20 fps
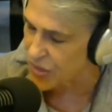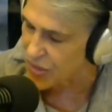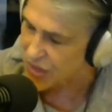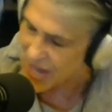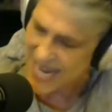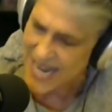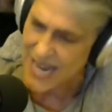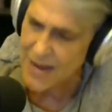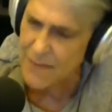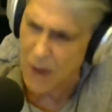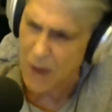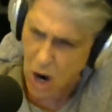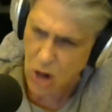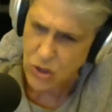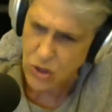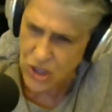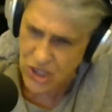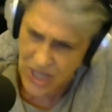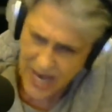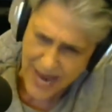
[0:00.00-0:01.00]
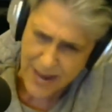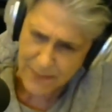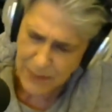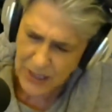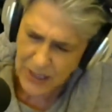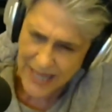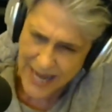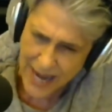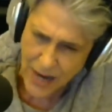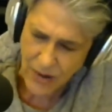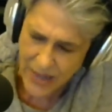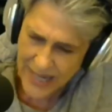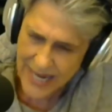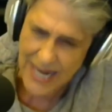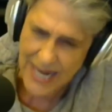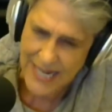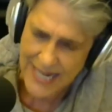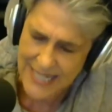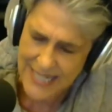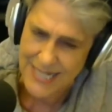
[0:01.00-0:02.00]
The most stable area
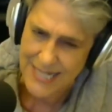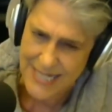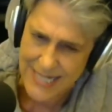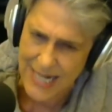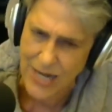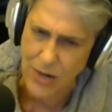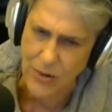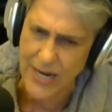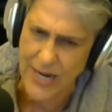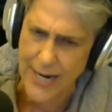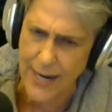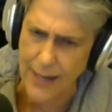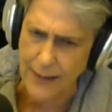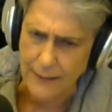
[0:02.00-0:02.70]
in Syria.